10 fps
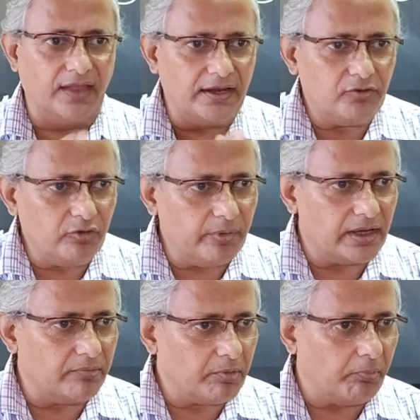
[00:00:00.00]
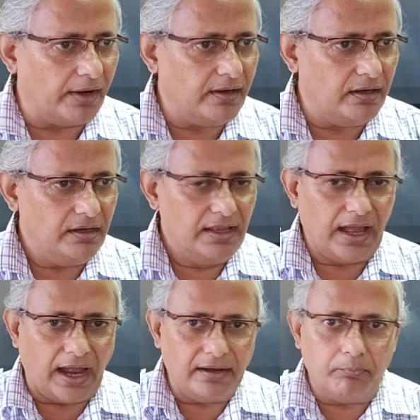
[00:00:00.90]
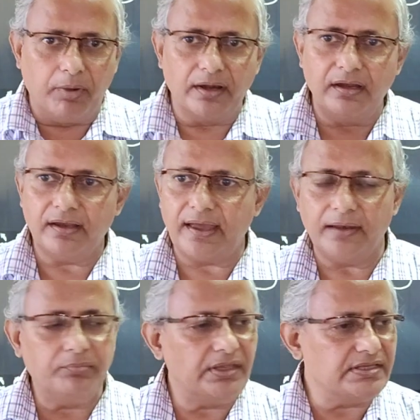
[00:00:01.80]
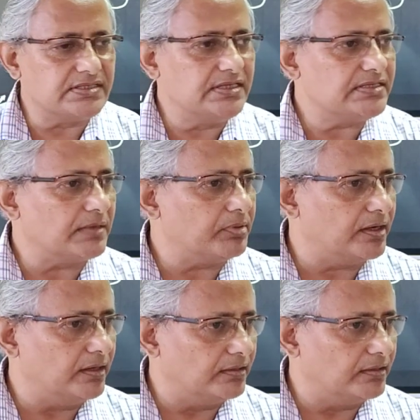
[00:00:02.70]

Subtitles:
Then it will become a bundle, and a bundle can be easily separated